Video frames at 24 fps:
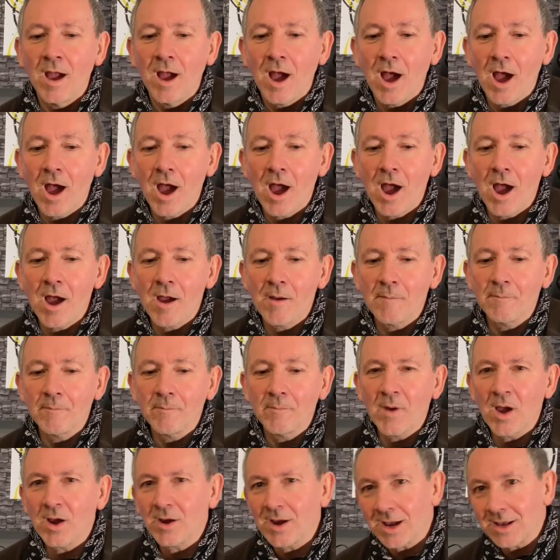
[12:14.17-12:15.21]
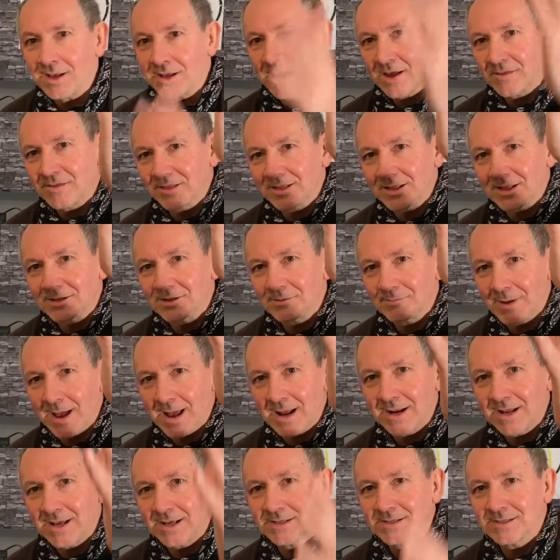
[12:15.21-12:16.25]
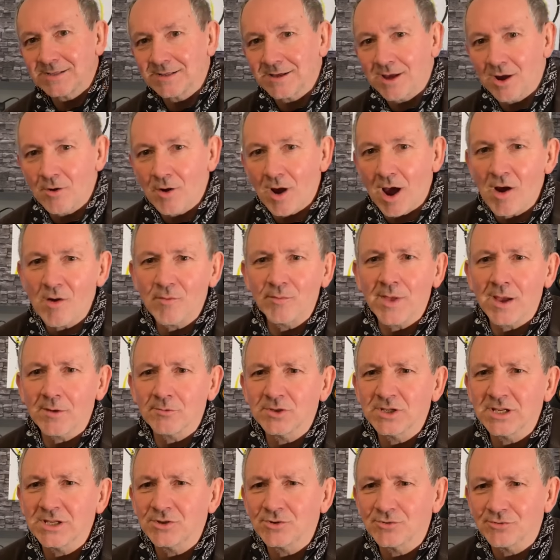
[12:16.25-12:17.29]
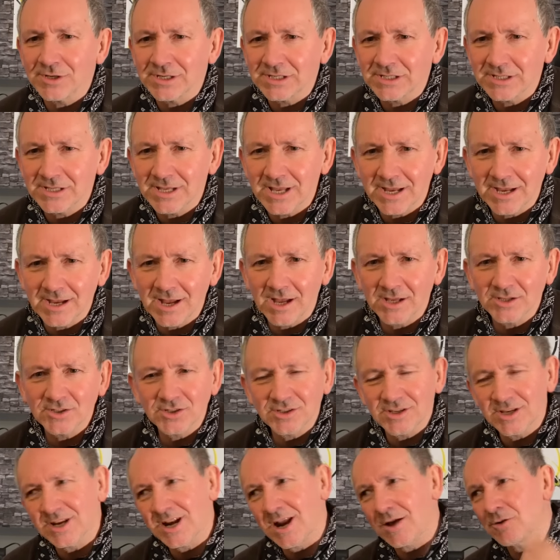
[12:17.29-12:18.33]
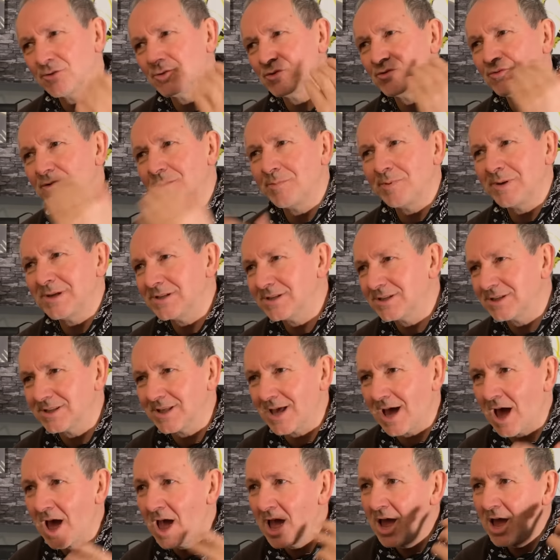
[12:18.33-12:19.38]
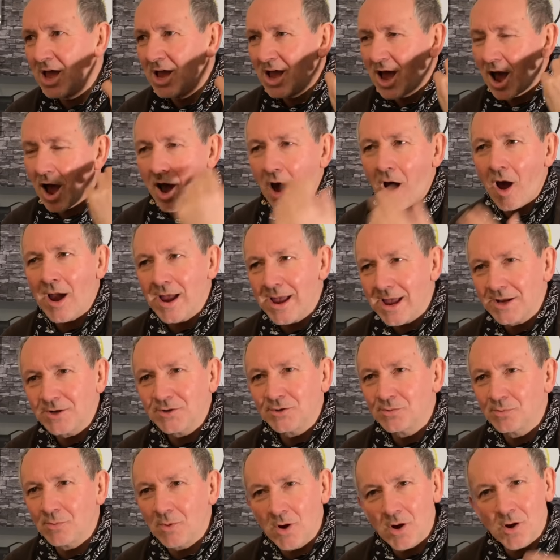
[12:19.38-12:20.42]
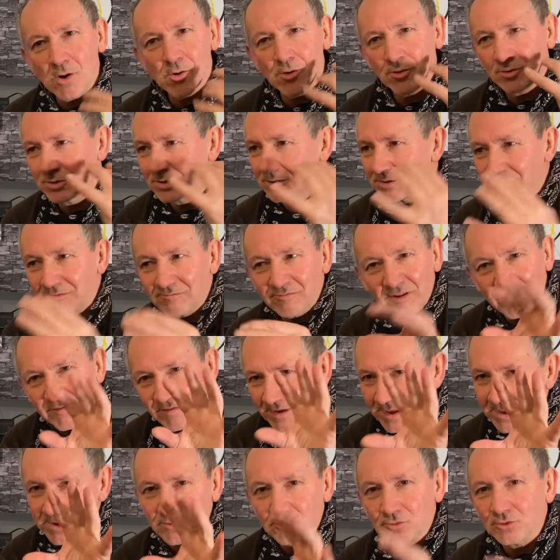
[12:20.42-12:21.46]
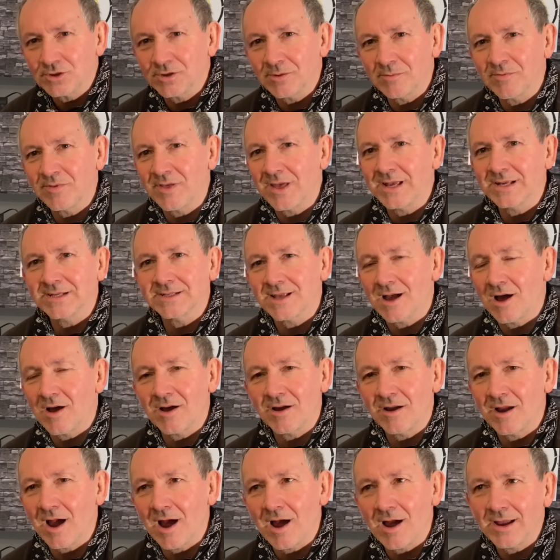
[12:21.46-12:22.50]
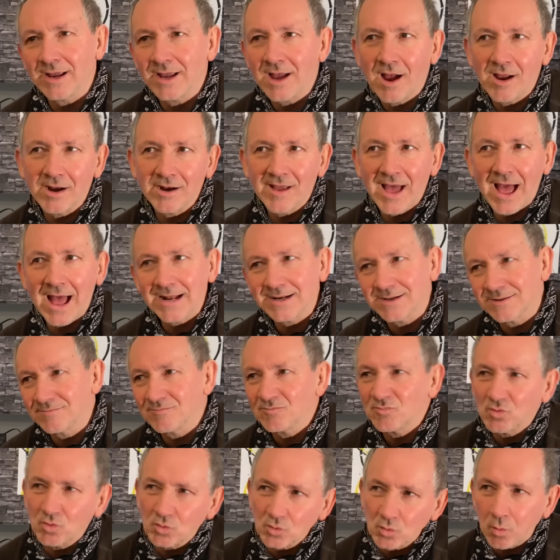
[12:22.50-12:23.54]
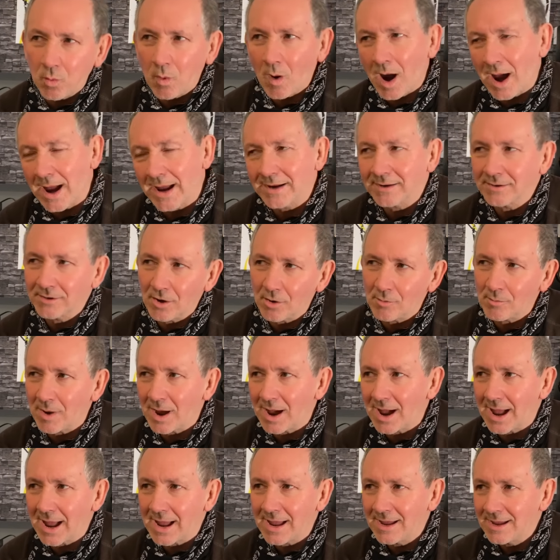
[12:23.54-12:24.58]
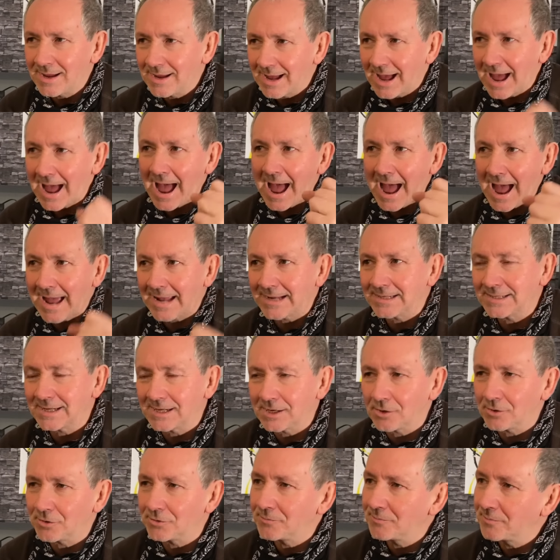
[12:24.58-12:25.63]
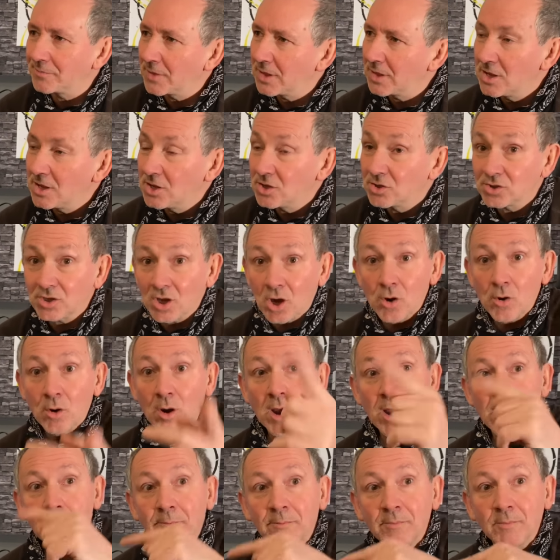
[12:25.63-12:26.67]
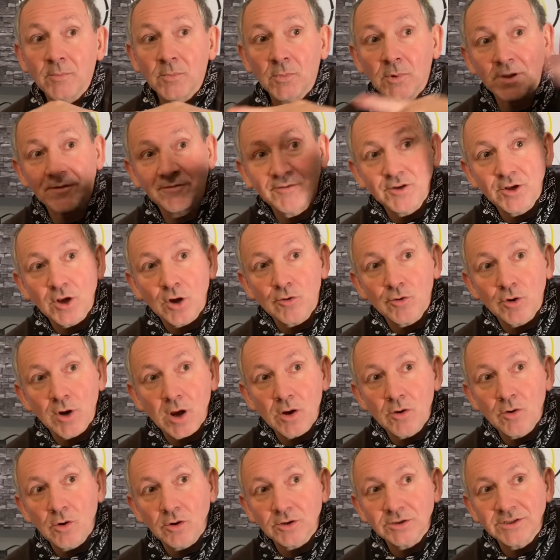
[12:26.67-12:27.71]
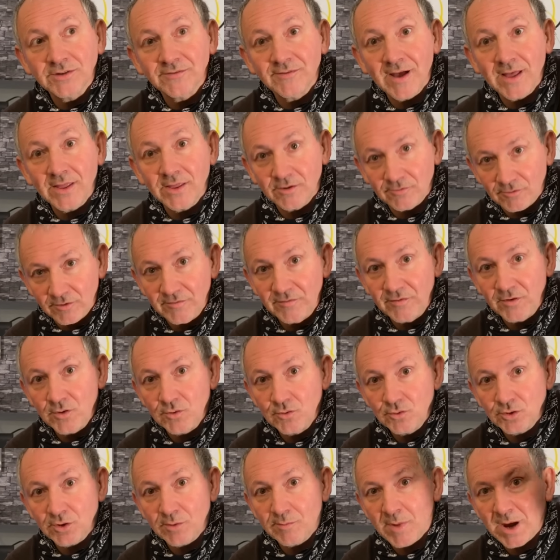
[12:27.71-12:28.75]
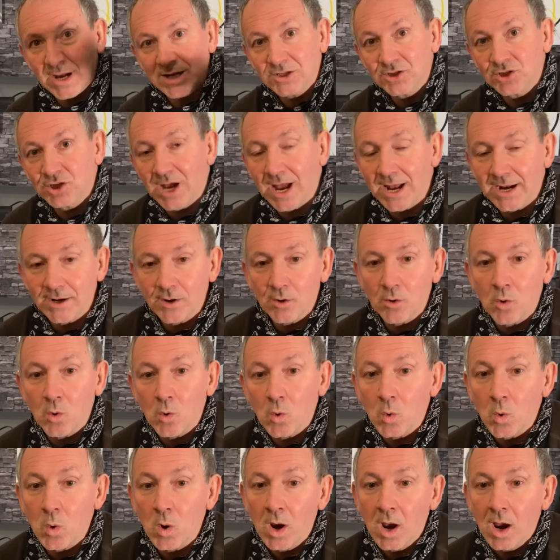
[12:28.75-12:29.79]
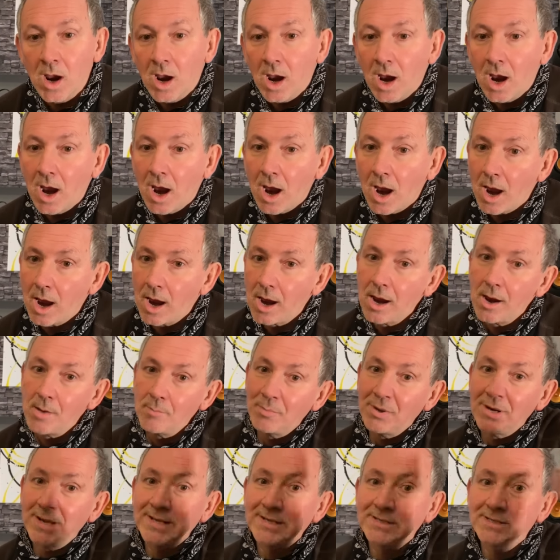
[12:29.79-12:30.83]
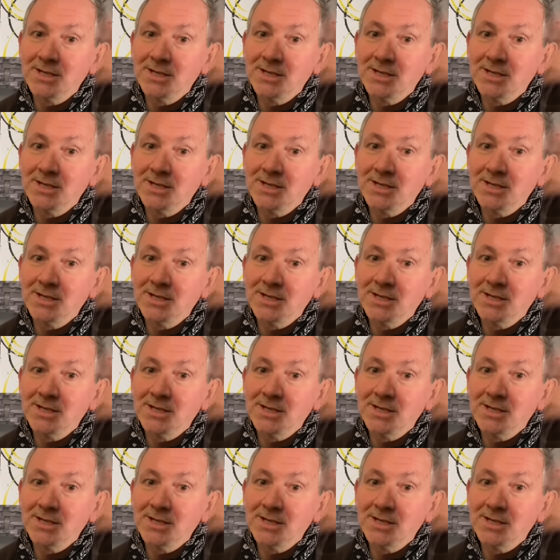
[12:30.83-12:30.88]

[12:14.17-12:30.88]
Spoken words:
Okay, I think that's about it. So I hope that was interesting. As you know, a trip into the high-end world revealed some things that I kind of hadn't quite got a handle on. So if you don't know, lots of other reviews on my channel, please